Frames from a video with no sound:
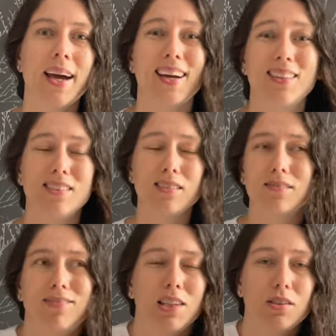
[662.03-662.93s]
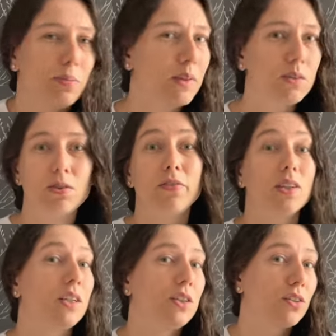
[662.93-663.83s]
And to be honest with
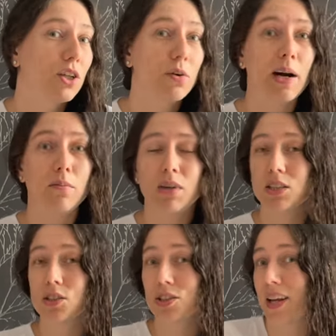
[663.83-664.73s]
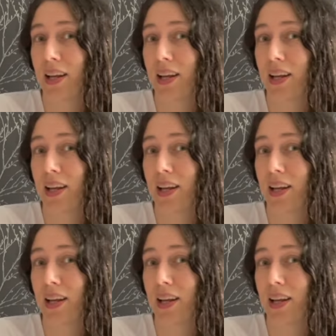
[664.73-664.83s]
you, I don't go out much